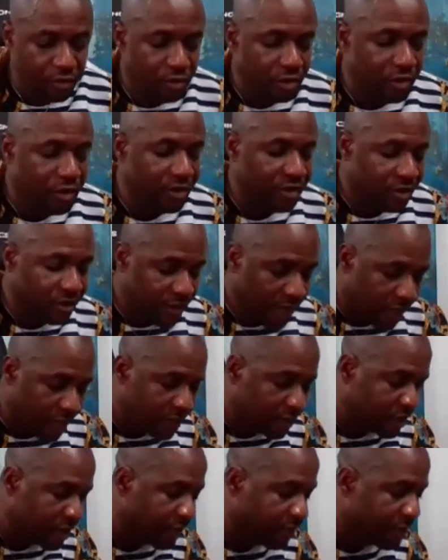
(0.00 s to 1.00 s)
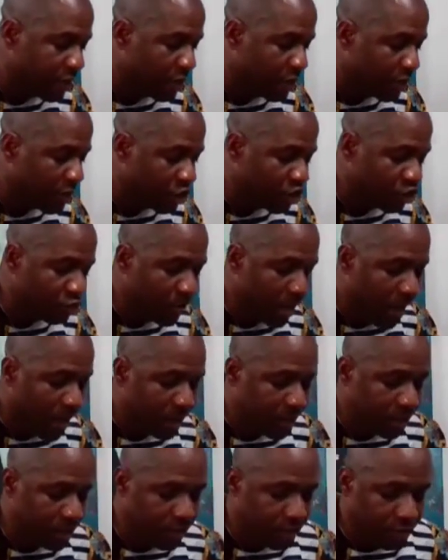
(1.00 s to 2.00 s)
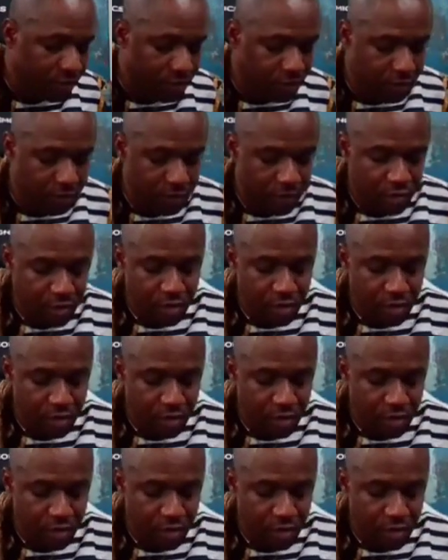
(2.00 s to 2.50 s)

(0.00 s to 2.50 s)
looking sexy for your husband, you know.